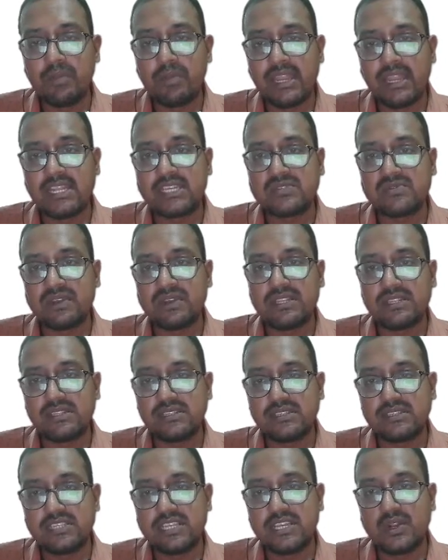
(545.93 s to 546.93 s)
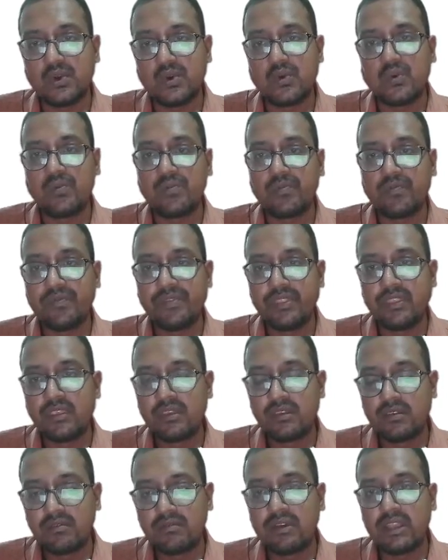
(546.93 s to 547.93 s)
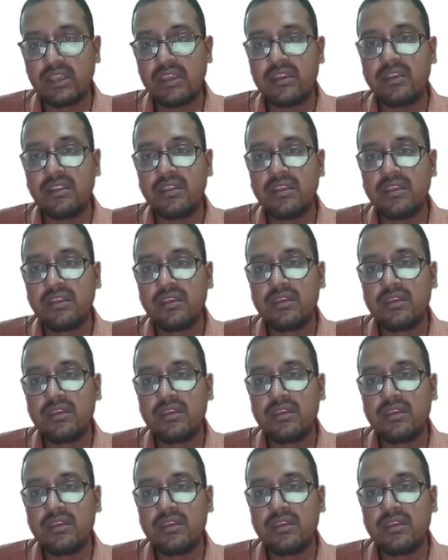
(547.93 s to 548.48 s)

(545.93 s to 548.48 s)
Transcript: Minus 1. 0. 1.